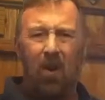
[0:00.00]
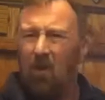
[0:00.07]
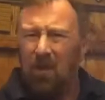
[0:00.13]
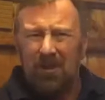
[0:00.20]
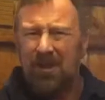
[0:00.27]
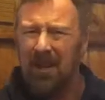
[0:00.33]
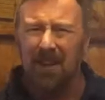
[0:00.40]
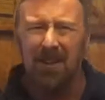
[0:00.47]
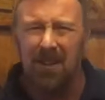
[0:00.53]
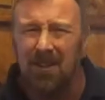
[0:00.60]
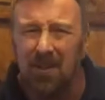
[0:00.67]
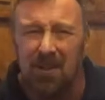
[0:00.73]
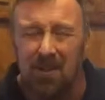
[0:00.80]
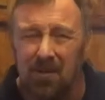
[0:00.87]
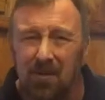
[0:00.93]
What's that going
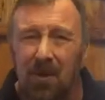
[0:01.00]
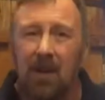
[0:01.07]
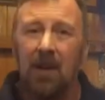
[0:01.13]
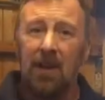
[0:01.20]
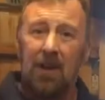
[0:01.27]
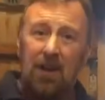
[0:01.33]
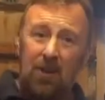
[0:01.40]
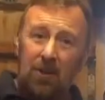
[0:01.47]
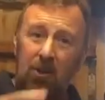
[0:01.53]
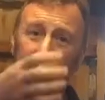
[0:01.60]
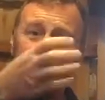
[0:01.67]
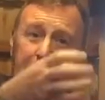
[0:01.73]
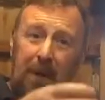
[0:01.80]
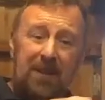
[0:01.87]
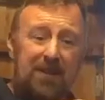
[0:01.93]
to do? You've got
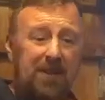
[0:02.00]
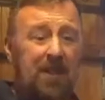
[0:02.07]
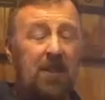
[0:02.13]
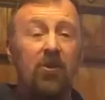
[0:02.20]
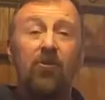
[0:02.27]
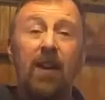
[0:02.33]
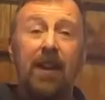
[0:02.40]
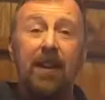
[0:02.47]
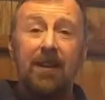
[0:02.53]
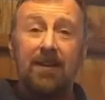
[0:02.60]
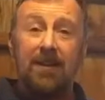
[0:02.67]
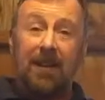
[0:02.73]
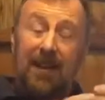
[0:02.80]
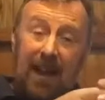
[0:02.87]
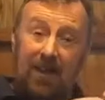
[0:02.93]
your piston and your
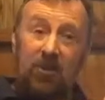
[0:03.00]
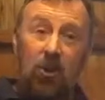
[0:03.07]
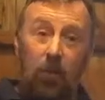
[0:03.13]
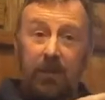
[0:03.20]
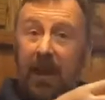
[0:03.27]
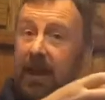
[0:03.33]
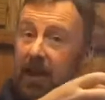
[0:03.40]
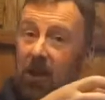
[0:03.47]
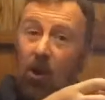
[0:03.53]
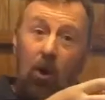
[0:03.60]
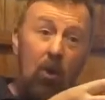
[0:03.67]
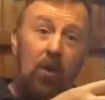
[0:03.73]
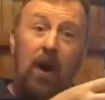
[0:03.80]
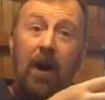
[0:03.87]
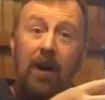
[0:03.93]
rings. That stops any
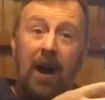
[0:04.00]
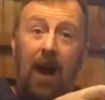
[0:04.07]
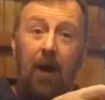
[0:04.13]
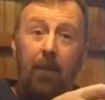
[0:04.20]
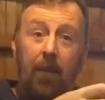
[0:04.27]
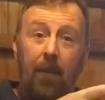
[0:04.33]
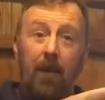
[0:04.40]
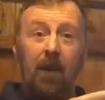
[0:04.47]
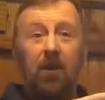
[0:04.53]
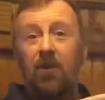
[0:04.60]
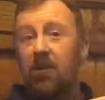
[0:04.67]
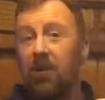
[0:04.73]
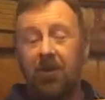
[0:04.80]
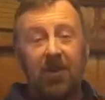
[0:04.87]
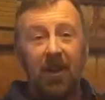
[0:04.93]
oil going up.
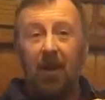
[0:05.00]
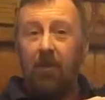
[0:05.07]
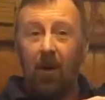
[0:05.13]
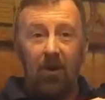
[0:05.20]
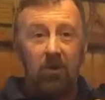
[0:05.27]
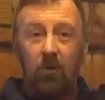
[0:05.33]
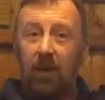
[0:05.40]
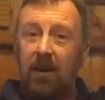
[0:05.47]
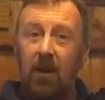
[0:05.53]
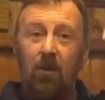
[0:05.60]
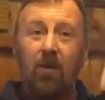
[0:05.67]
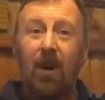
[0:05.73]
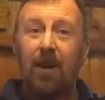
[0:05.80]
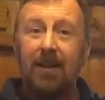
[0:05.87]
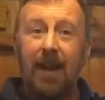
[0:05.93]
You think it might stop any oil
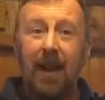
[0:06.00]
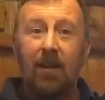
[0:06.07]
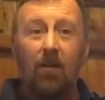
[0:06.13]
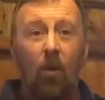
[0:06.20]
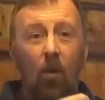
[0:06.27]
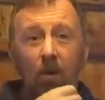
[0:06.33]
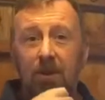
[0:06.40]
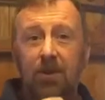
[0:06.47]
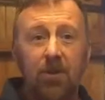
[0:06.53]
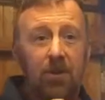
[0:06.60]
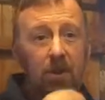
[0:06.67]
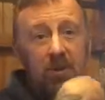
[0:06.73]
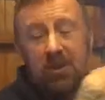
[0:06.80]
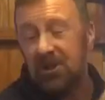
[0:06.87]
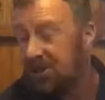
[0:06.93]
going down. All it's going
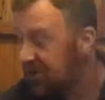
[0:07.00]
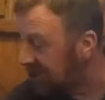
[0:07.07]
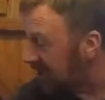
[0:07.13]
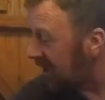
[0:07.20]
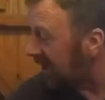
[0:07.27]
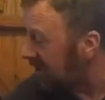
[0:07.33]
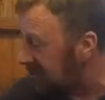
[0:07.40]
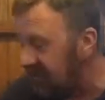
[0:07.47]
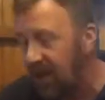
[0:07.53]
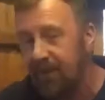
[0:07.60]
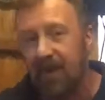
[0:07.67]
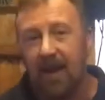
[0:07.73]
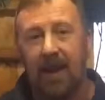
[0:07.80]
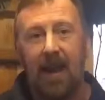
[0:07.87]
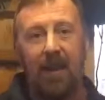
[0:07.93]
to do is chuck it straight
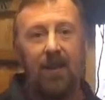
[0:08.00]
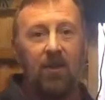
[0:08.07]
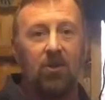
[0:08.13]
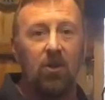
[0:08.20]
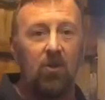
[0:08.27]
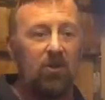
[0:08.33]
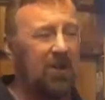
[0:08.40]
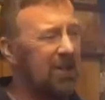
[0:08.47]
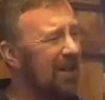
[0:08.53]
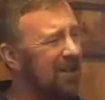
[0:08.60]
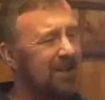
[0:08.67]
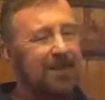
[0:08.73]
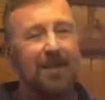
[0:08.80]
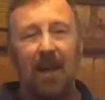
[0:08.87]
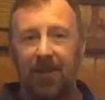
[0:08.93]
back out the exhaust. It does
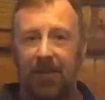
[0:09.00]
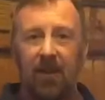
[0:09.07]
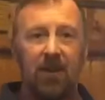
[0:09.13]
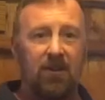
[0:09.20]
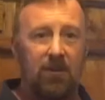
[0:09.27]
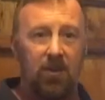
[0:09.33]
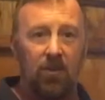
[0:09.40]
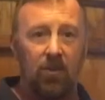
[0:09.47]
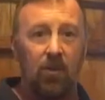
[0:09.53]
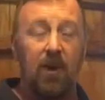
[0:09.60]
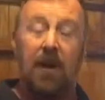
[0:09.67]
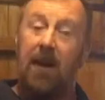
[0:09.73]
nothing at all.